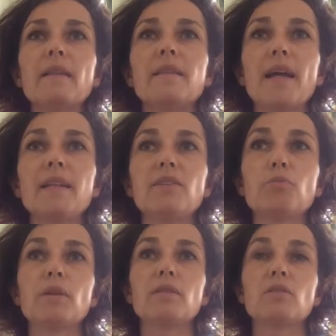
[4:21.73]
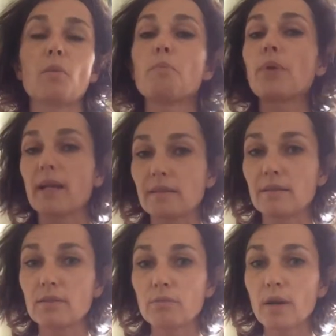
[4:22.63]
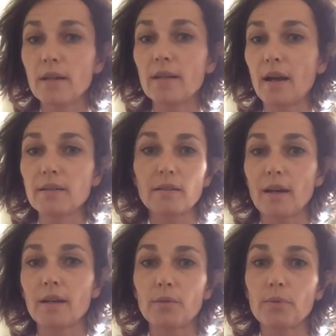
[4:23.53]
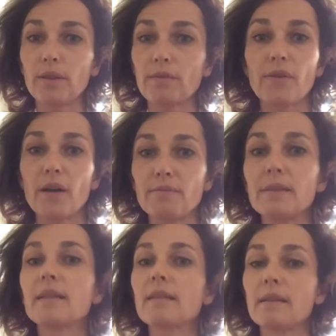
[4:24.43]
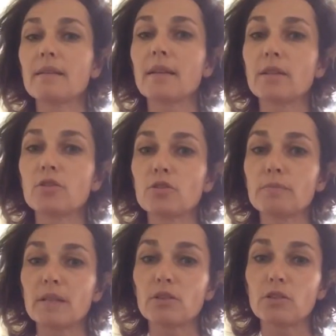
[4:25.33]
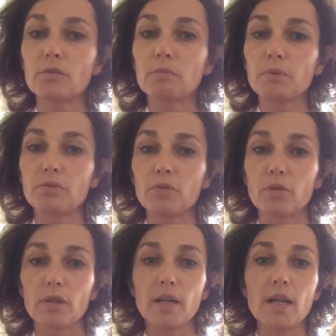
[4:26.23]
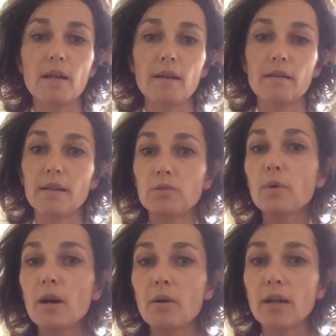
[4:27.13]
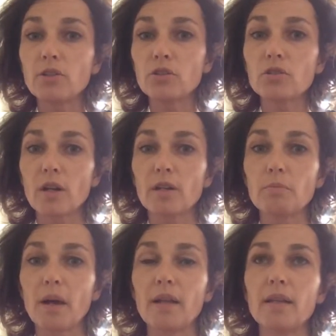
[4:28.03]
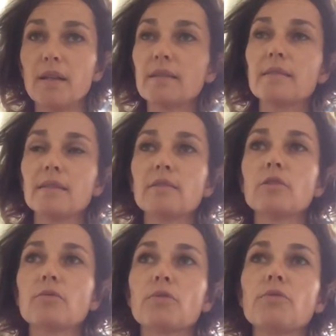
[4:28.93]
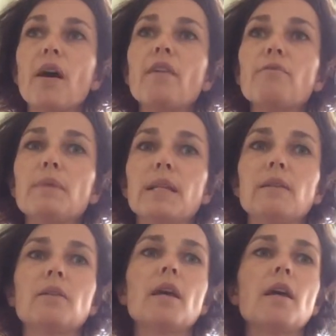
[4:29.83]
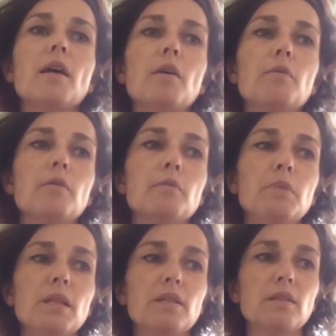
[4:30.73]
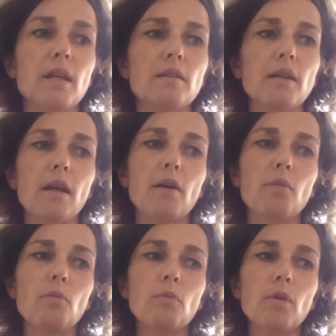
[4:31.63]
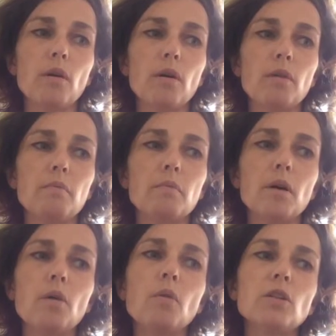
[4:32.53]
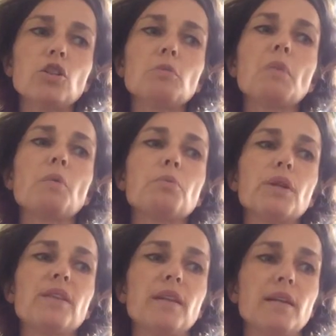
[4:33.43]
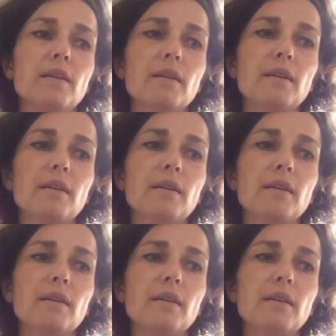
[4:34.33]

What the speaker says: That is with some practice, right? I started with a 5-minute thing that I just mentioned before as well. I just started by sitting still for 5 minutes and watching my breathing.